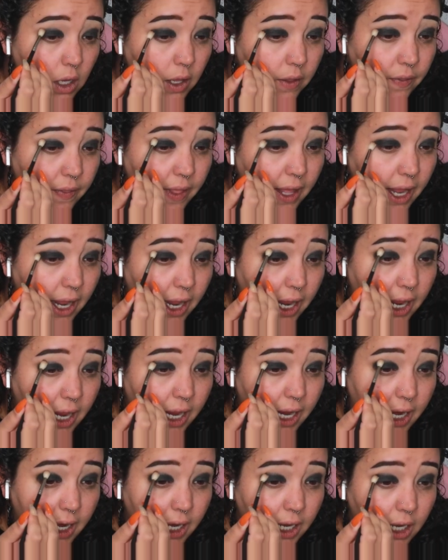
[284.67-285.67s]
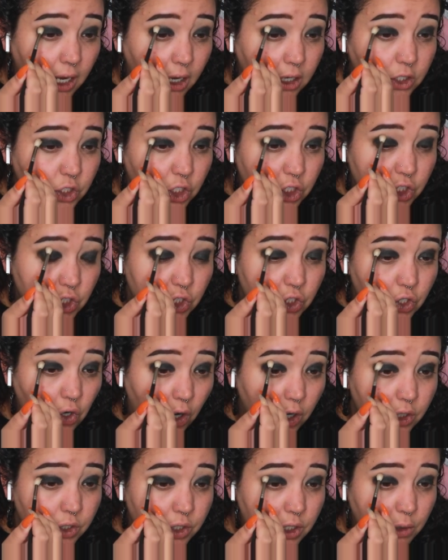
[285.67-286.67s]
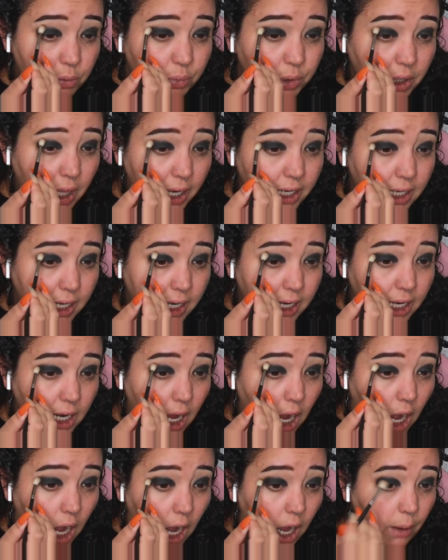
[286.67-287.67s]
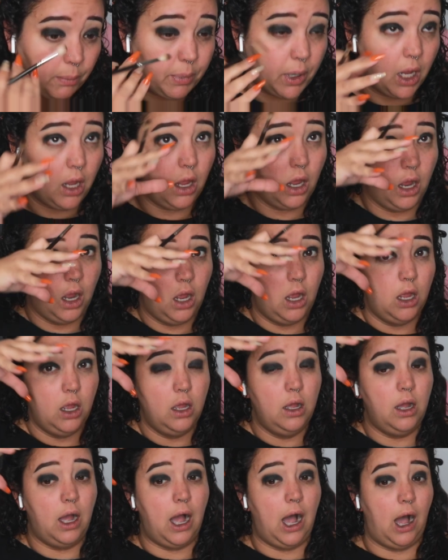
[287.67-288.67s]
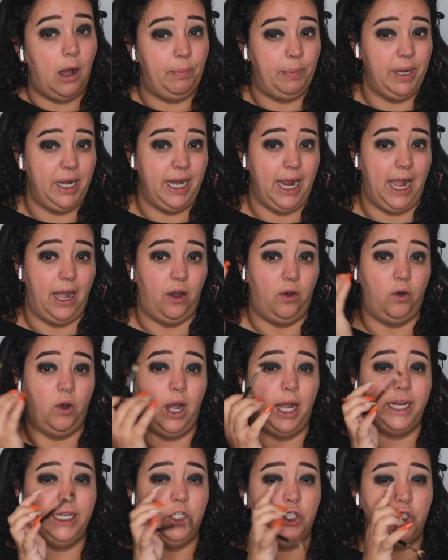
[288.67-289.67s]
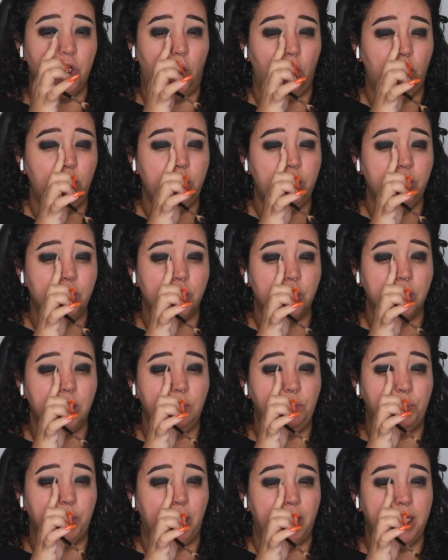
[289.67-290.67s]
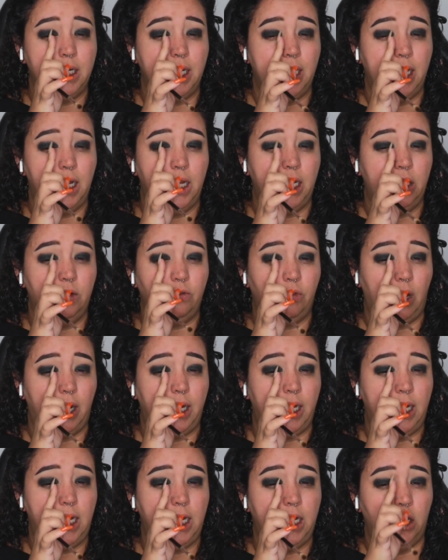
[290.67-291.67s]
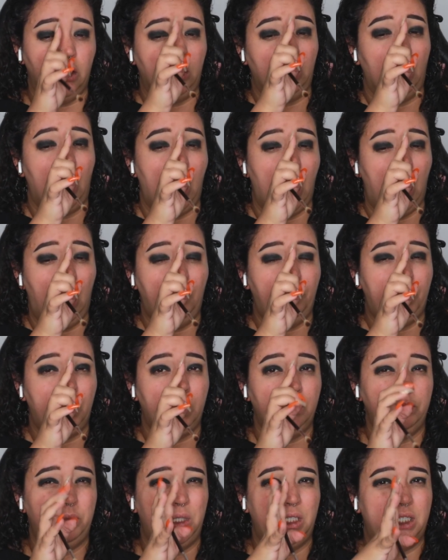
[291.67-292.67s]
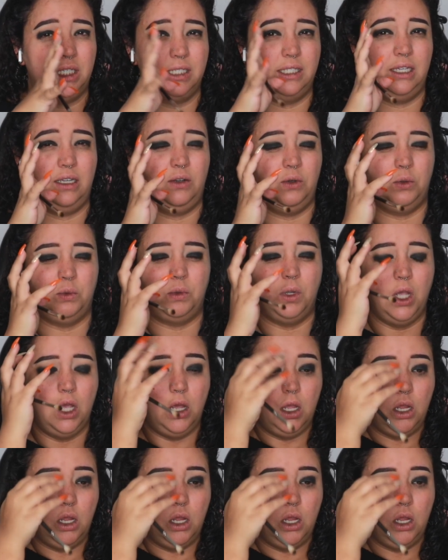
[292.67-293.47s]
And then just start to blend it up and out. I don't usually blend it in right here up, because it'll